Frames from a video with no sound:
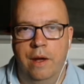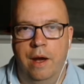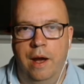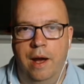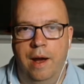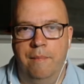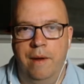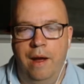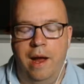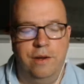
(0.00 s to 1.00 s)
And
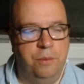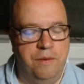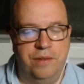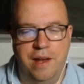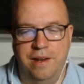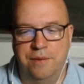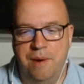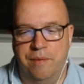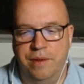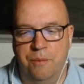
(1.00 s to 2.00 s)
it's worth saying as well
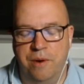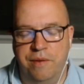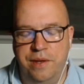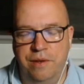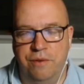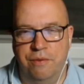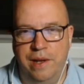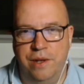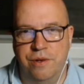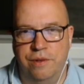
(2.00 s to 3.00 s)
that one of the things that's really
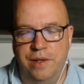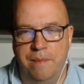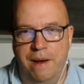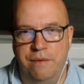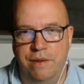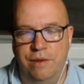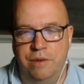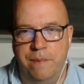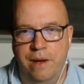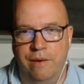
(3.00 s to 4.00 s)
interesting about this
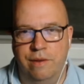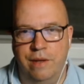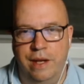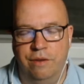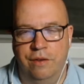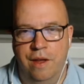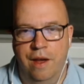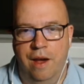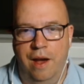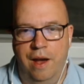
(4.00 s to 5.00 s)
experience is,
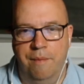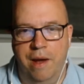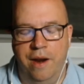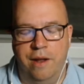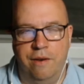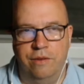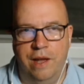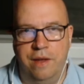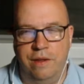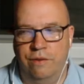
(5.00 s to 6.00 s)
and I don't say
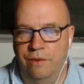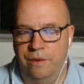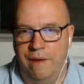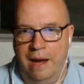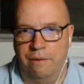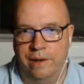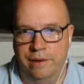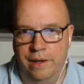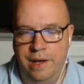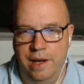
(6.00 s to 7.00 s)
this sort of
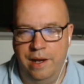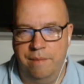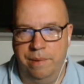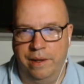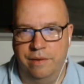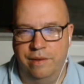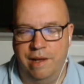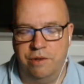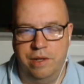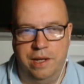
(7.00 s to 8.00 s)
arrogantly because it's
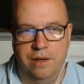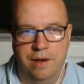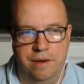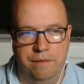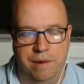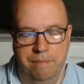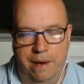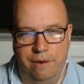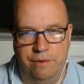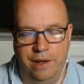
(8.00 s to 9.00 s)
actually kind of
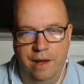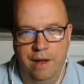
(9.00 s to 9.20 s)
embarrassing,